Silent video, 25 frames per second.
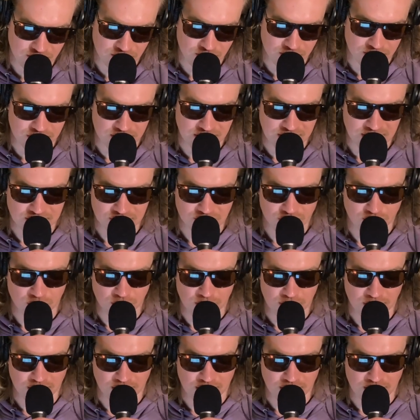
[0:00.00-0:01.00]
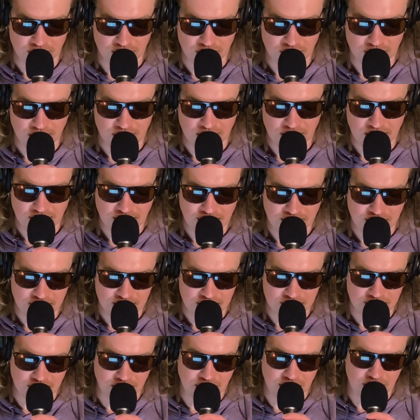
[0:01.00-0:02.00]
with this where
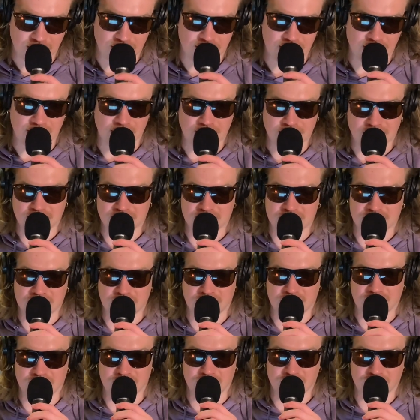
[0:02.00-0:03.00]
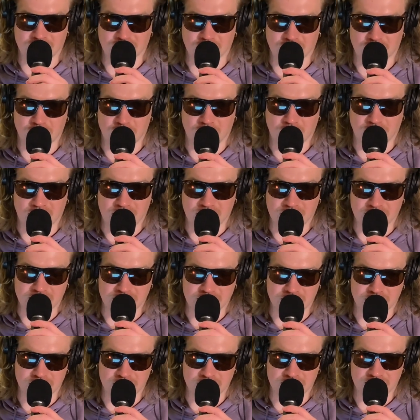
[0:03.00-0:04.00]
they aren't necessarily requiring
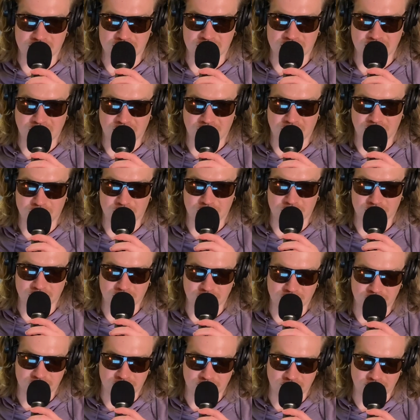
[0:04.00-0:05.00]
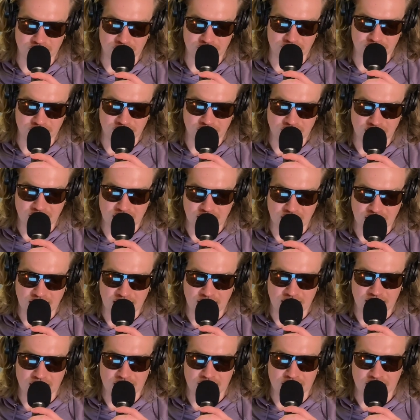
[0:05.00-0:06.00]
you to show proof of
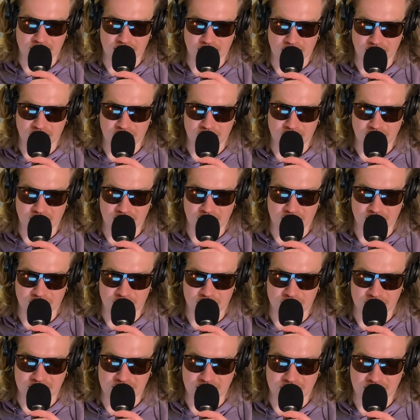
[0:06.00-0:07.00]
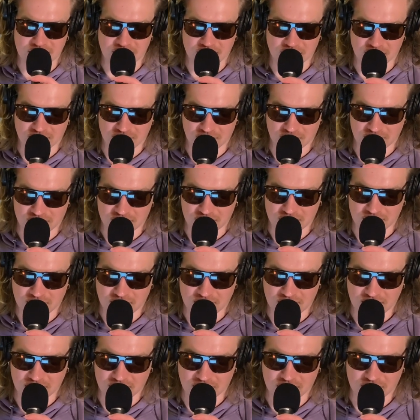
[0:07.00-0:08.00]
living on a particular
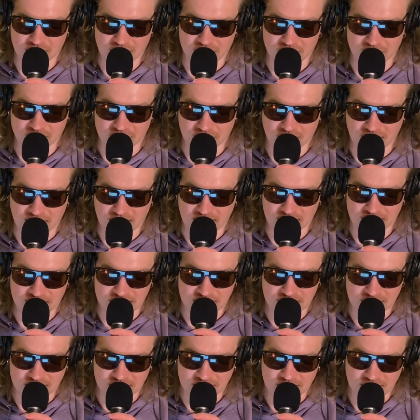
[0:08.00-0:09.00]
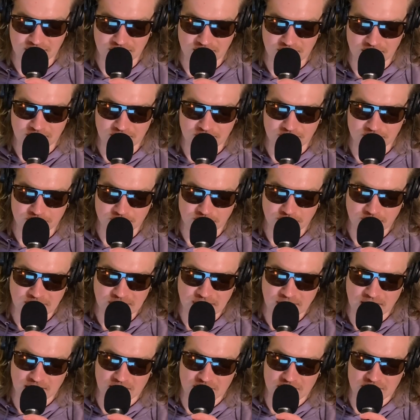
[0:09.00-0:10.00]
area of land
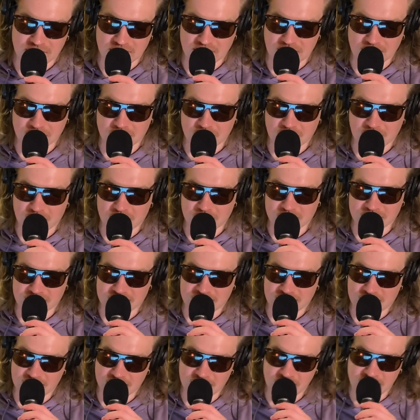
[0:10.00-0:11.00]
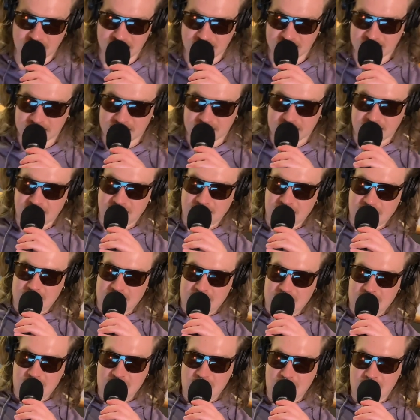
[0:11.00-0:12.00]
to get payments to do this,
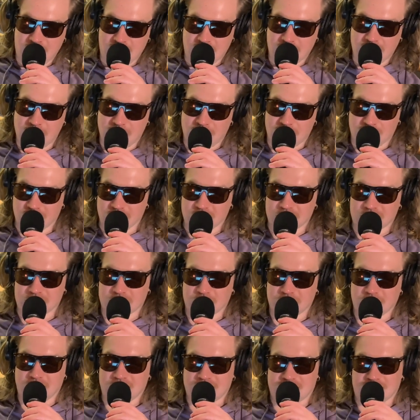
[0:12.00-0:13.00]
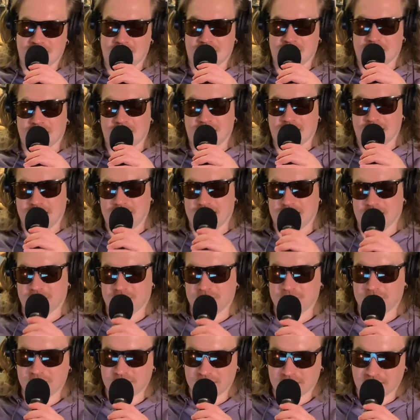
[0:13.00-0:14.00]
which may sound like it would
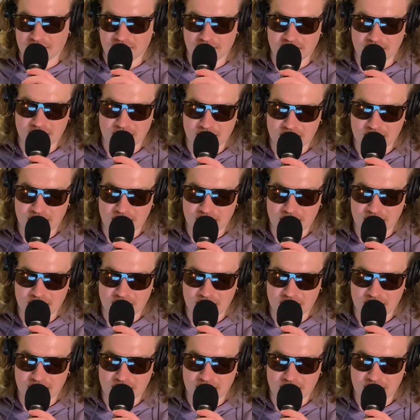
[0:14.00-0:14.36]
be